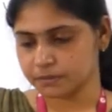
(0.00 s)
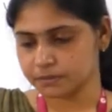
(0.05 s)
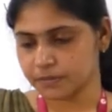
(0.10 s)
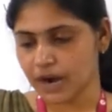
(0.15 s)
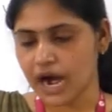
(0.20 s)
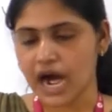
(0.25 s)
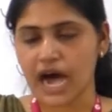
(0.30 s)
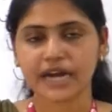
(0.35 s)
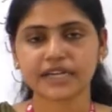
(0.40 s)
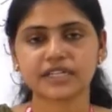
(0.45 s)

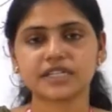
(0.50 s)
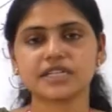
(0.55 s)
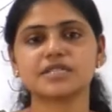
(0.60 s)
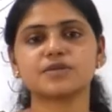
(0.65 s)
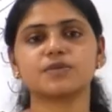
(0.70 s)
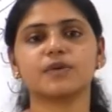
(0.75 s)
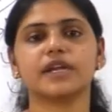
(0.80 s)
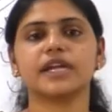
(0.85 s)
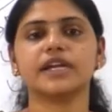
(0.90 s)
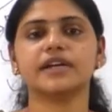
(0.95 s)
bark
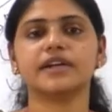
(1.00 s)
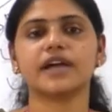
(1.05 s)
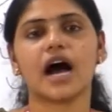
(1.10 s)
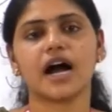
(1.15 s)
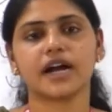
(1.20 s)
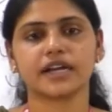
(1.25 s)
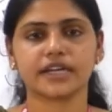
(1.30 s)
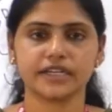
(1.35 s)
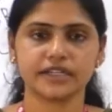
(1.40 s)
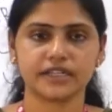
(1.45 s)
is very
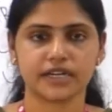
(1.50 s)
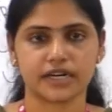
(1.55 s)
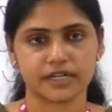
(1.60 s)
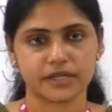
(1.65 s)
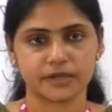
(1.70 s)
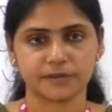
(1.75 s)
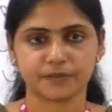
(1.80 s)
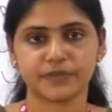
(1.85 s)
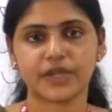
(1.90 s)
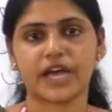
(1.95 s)
dark in color.